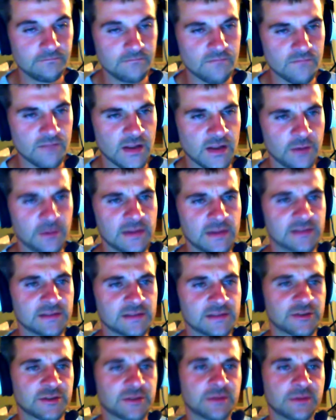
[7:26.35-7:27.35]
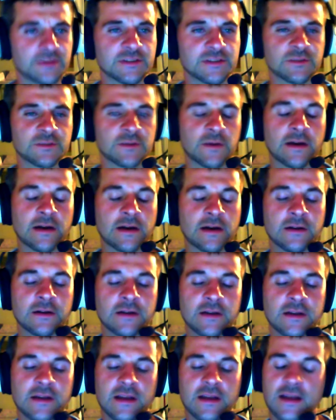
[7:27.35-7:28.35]
He'll be in the description as well.
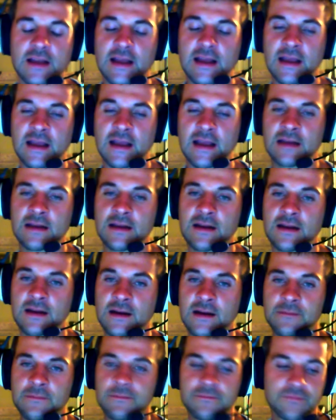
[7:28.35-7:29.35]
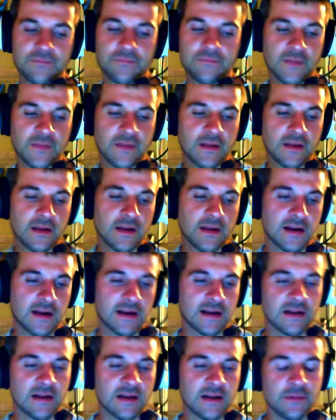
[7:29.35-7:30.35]
And um, I got
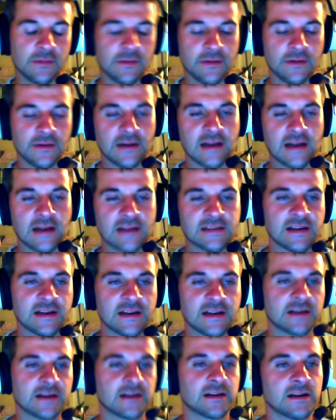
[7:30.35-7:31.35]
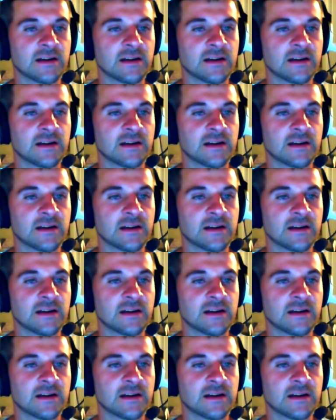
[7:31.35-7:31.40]
a couple other guys there.